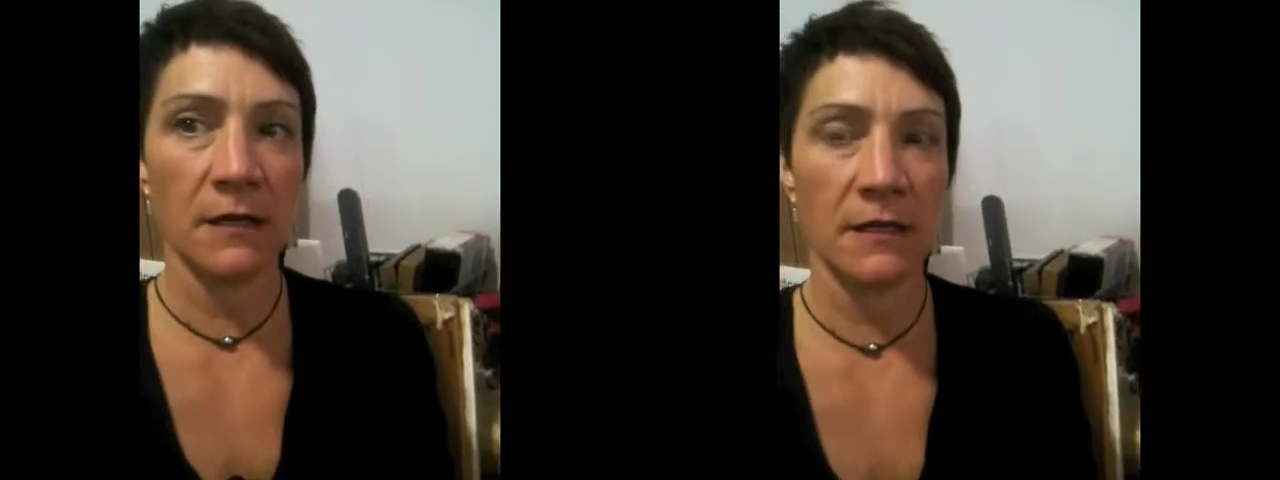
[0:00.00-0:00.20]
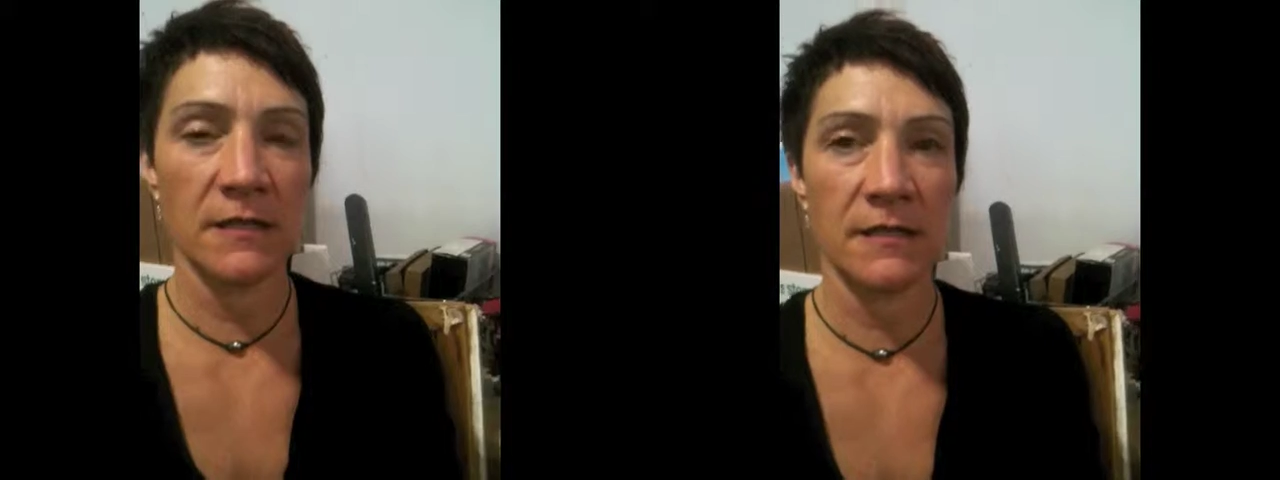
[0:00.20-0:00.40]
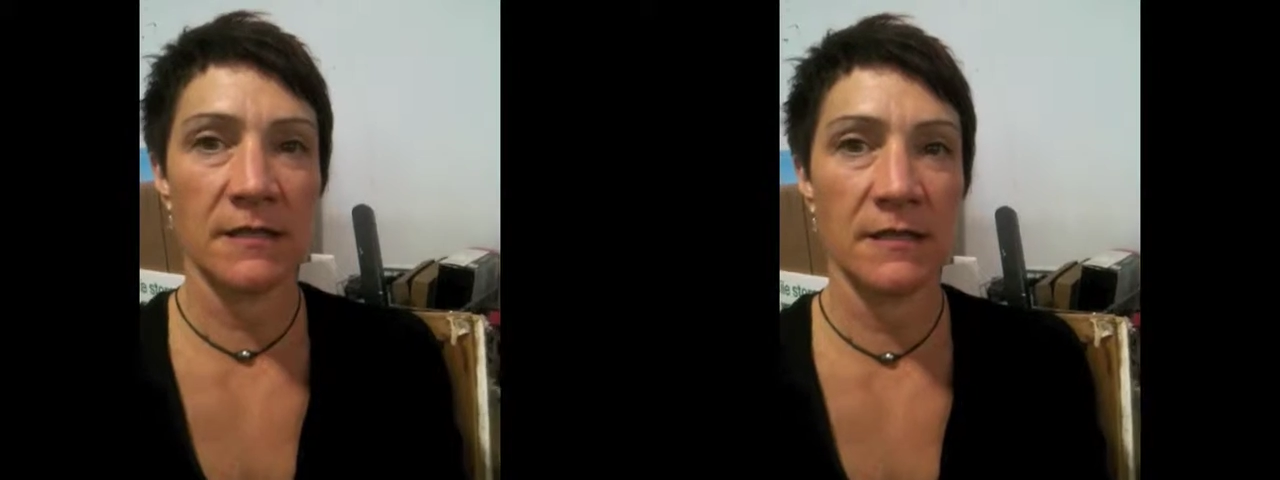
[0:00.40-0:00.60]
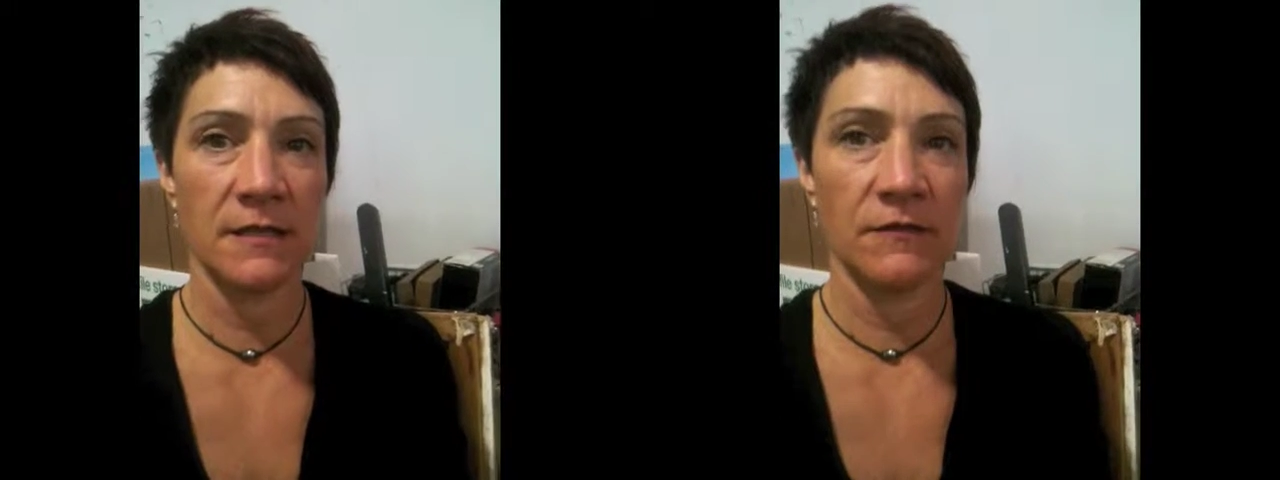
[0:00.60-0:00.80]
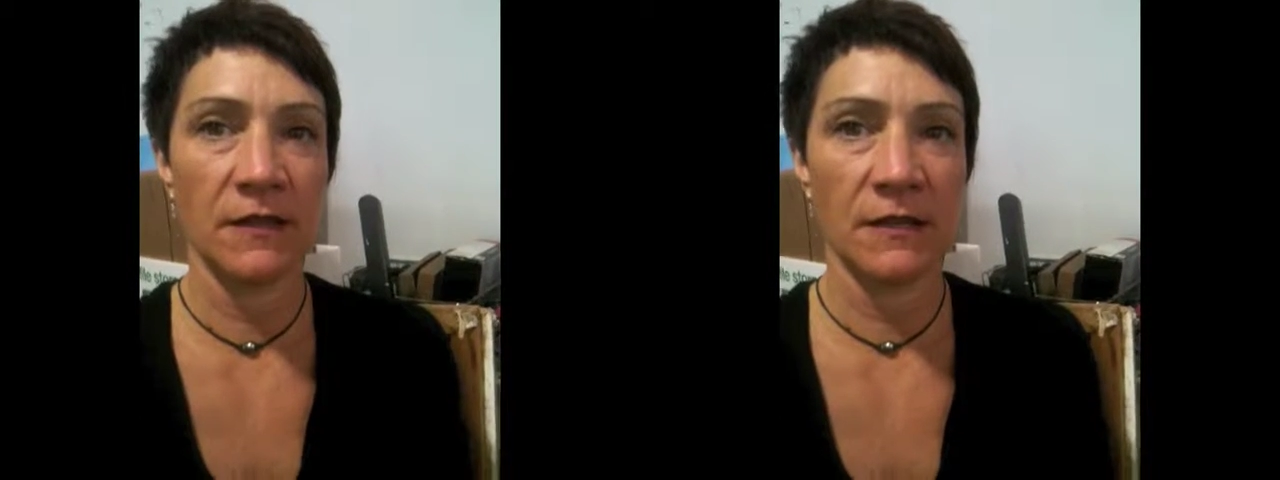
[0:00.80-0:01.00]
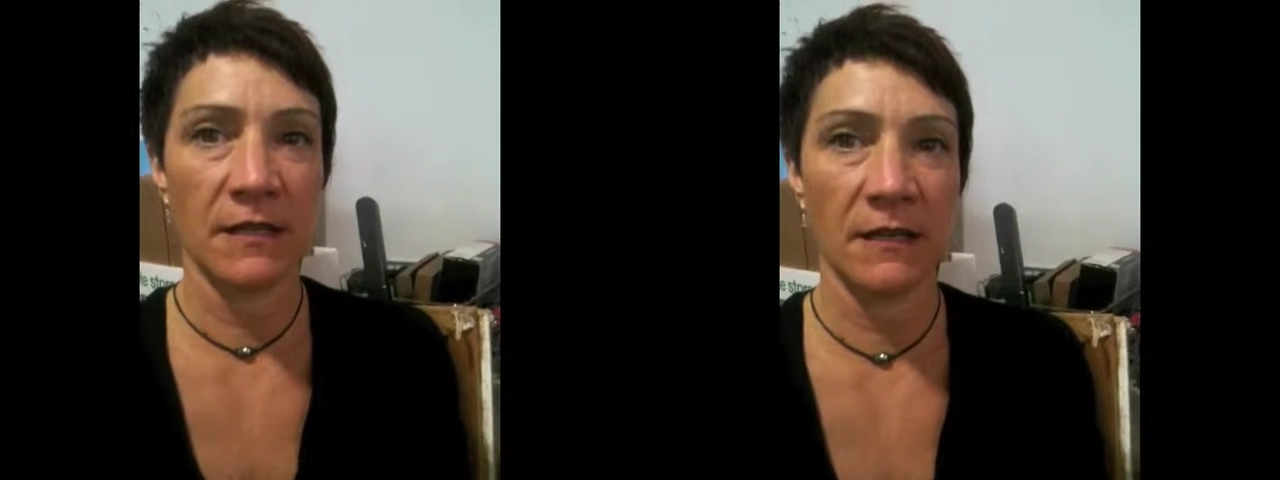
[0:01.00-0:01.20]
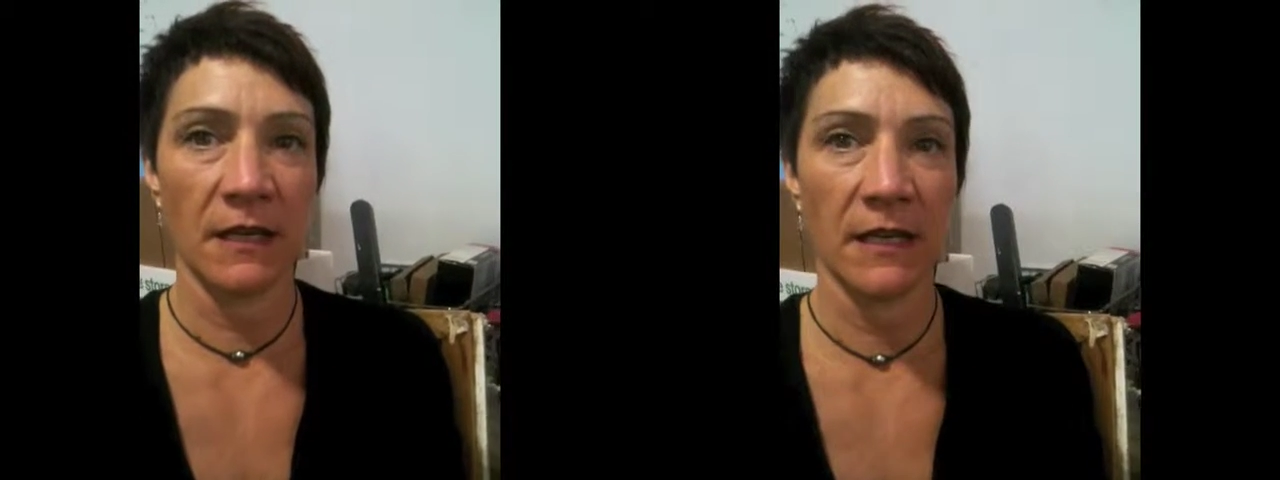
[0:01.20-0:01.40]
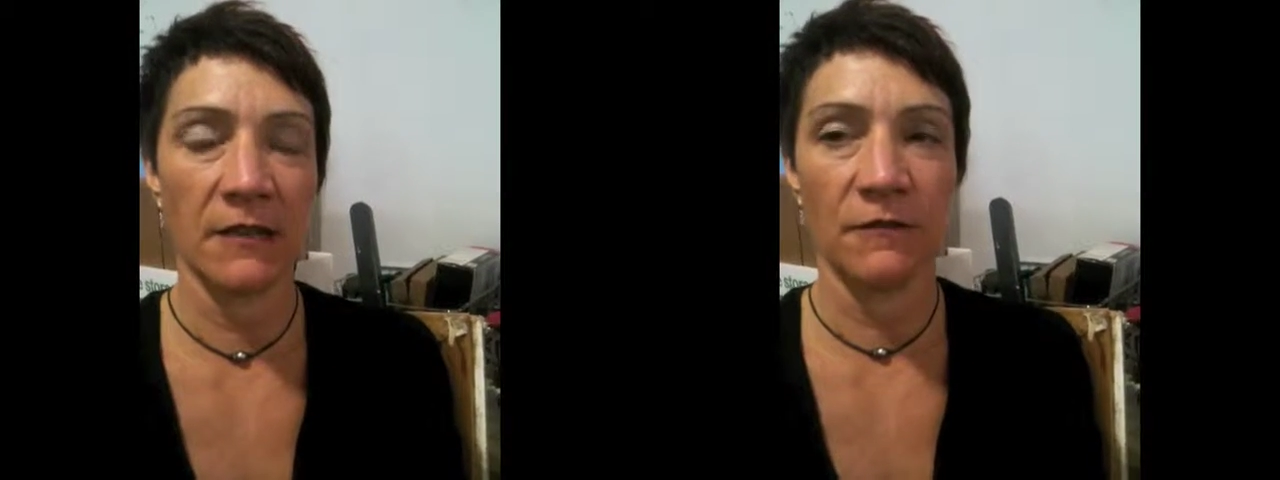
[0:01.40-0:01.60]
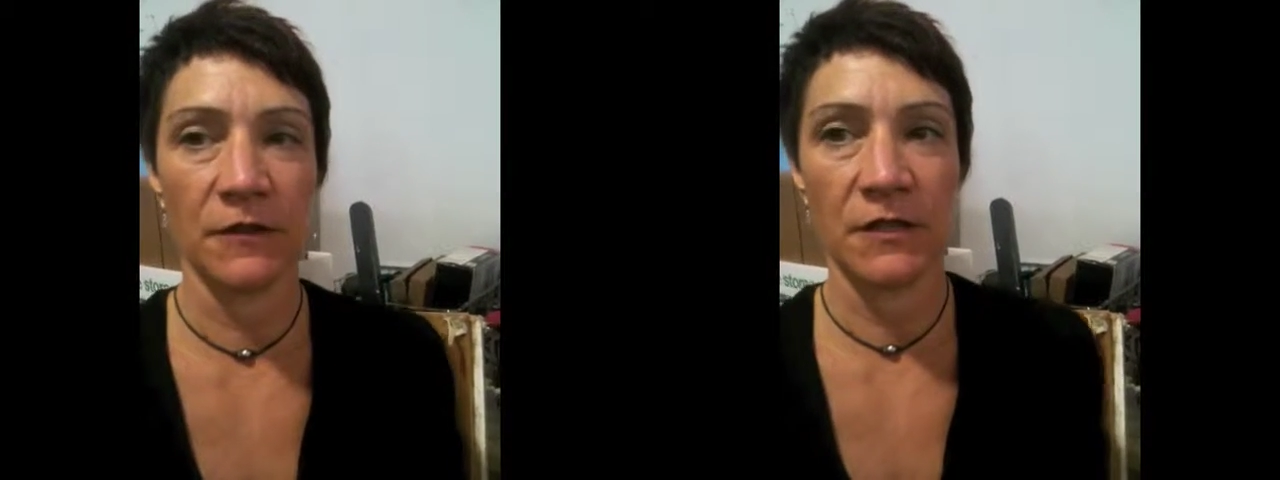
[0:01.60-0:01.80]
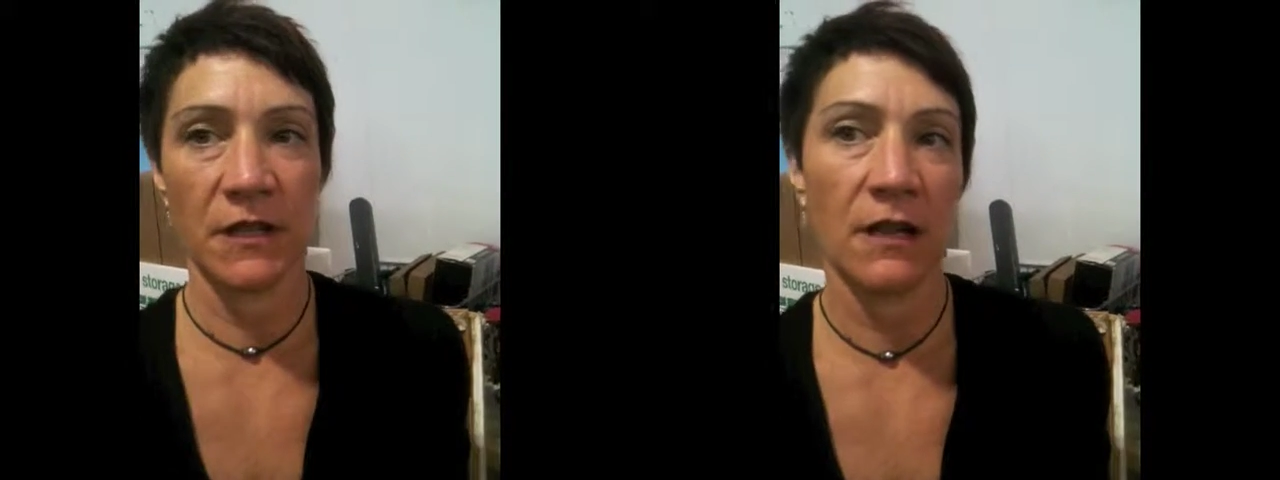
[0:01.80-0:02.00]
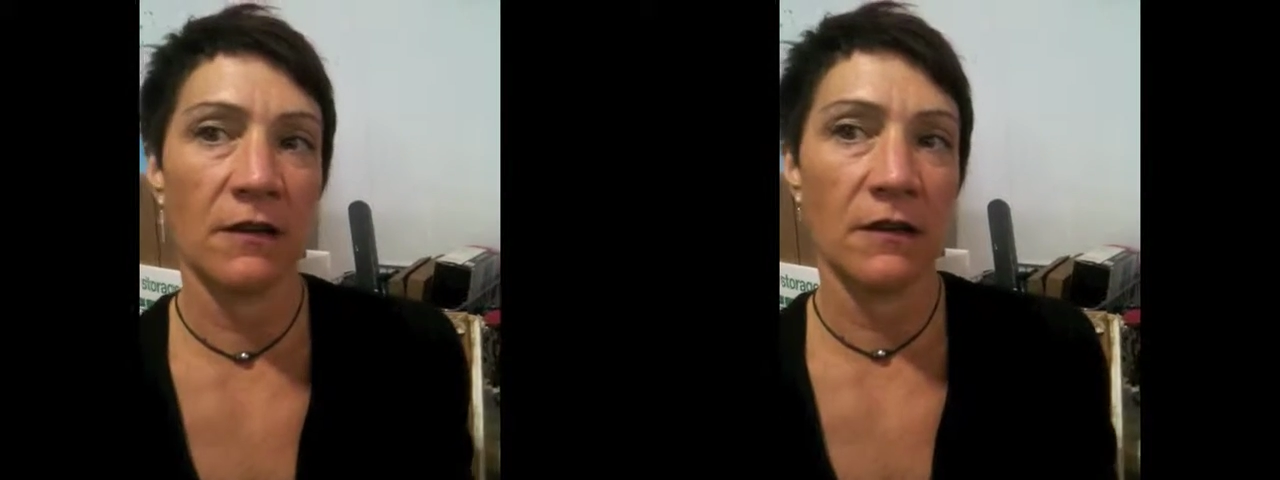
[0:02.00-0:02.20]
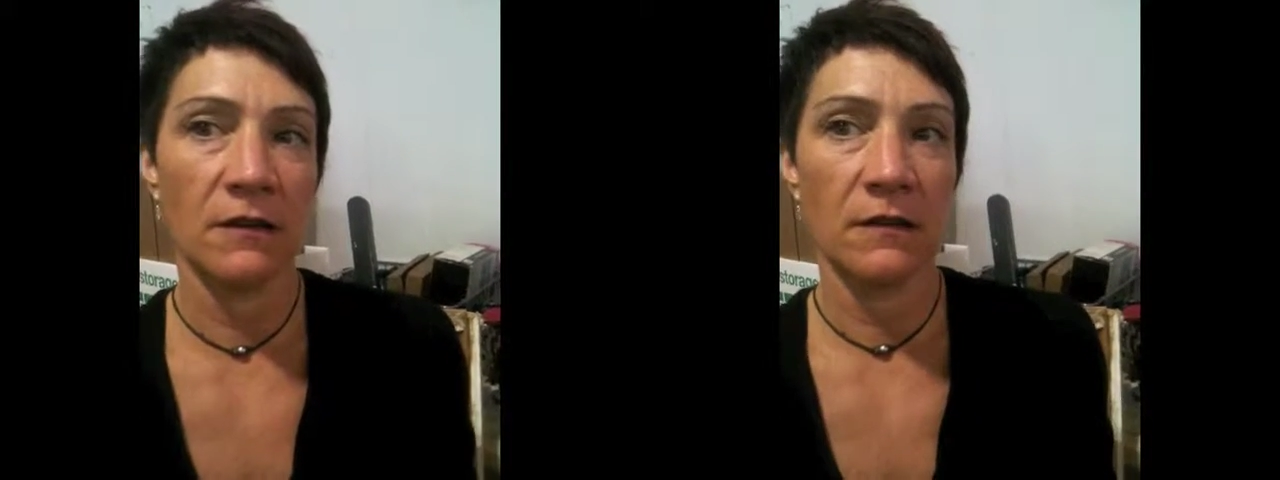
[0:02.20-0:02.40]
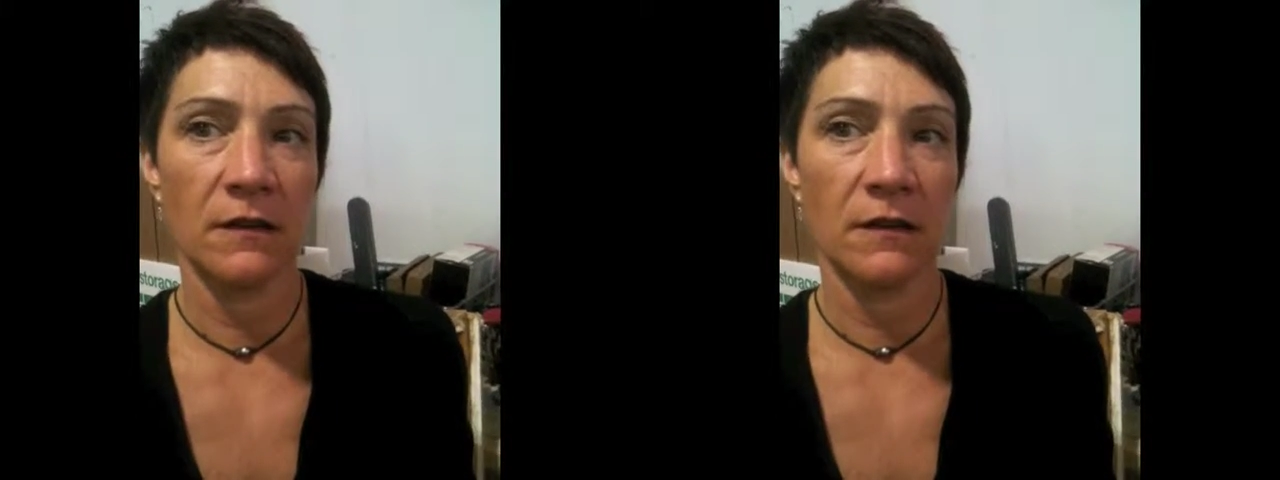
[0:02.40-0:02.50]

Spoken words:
and it feels like I get the first color